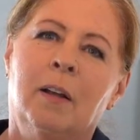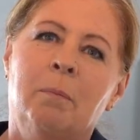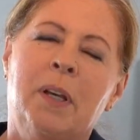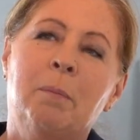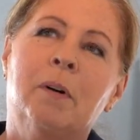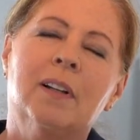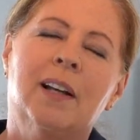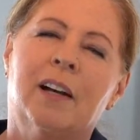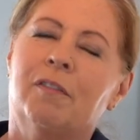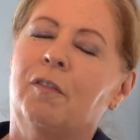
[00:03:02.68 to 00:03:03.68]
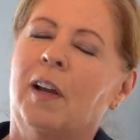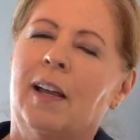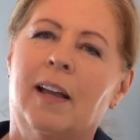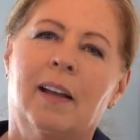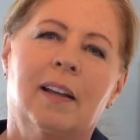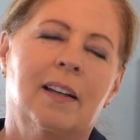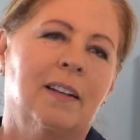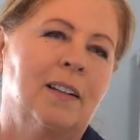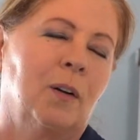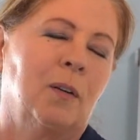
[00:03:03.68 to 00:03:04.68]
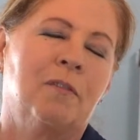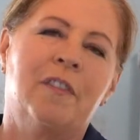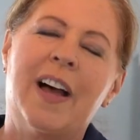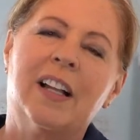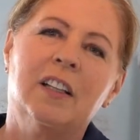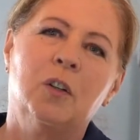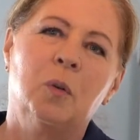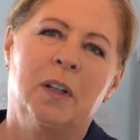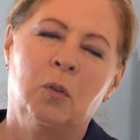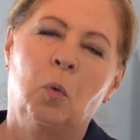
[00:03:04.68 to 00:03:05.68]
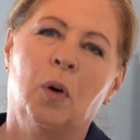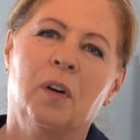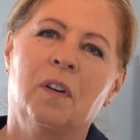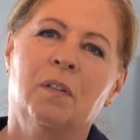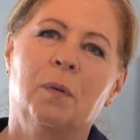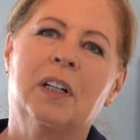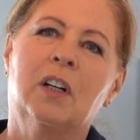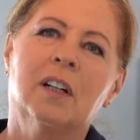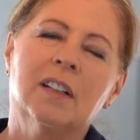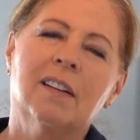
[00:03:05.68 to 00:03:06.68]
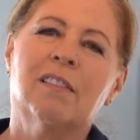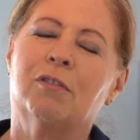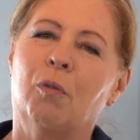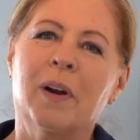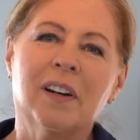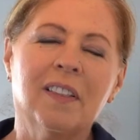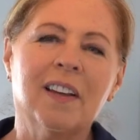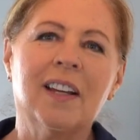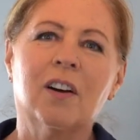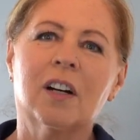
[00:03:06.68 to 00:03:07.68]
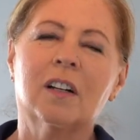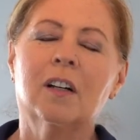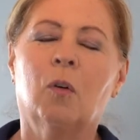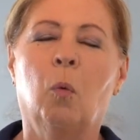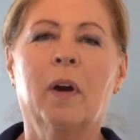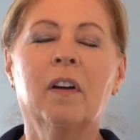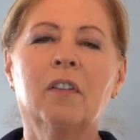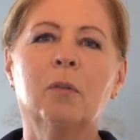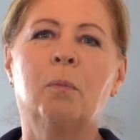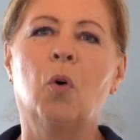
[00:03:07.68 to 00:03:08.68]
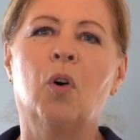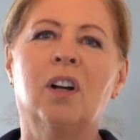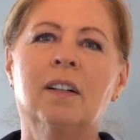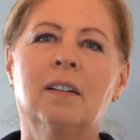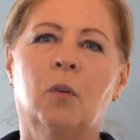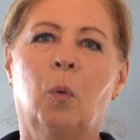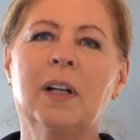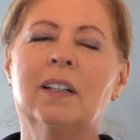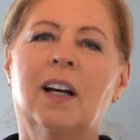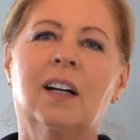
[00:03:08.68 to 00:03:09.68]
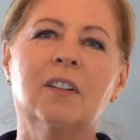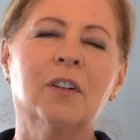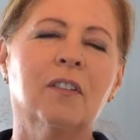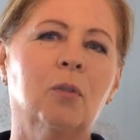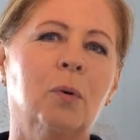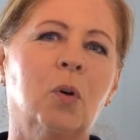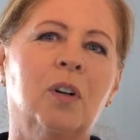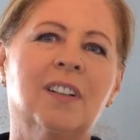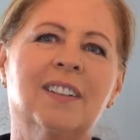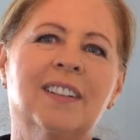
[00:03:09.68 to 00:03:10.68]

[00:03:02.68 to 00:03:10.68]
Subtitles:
people have value and worth regardless of where they are, where they're born, what color they're born,